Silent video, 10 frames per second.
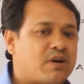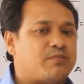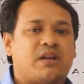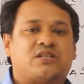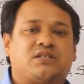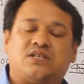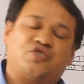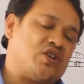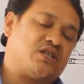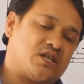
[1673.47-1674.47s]
but velocity
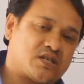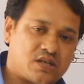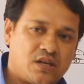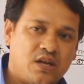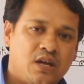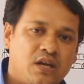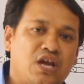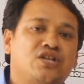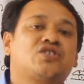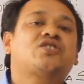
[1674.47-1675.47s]
changes
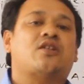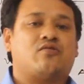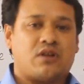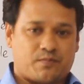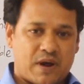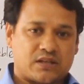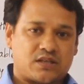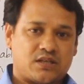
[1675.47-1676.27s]
in circular path.